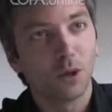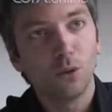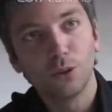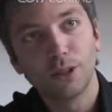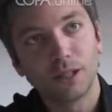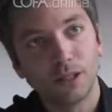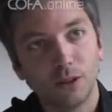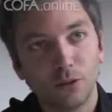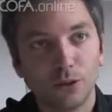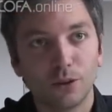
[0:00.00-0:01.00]
all
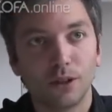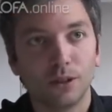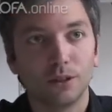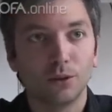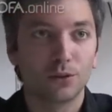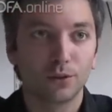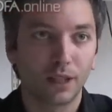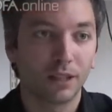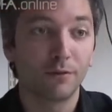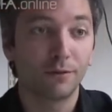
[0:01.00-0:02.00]
those
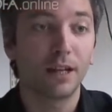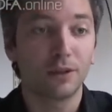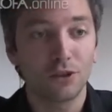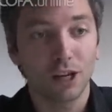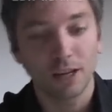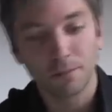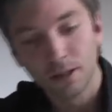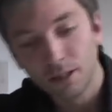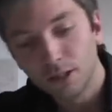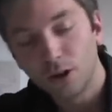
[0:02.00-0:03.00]
kind of flat shape
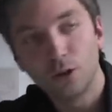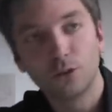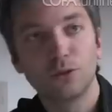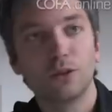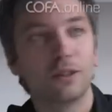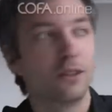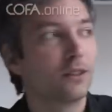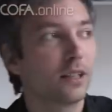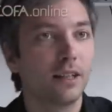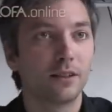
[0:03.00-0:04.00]
onto the
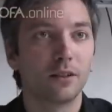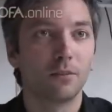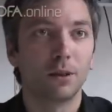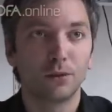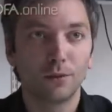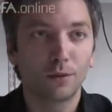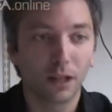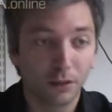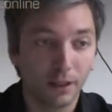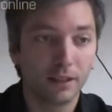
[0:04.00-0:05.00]
skeleton, but you've
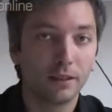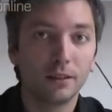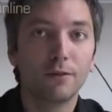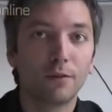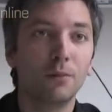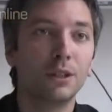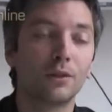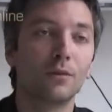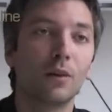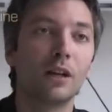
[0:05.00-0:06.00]
calculated the
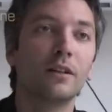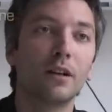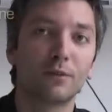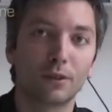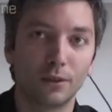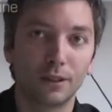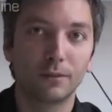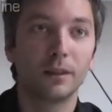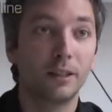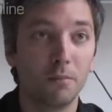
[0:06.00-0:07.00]
deformation well enough, so
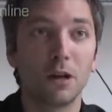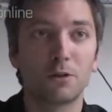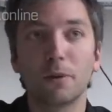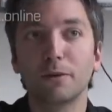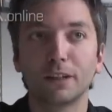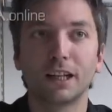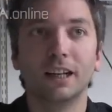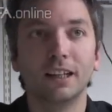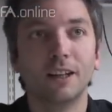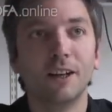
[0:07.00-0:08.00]
it matched perfectly.
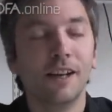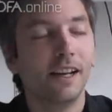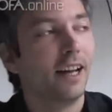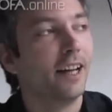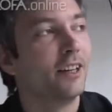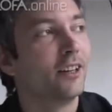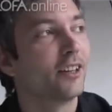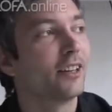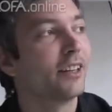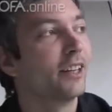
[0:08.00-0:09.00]
And
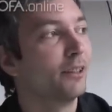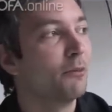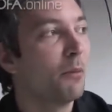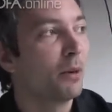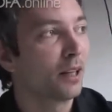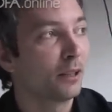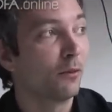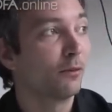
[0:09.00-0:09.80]
I remember, like, the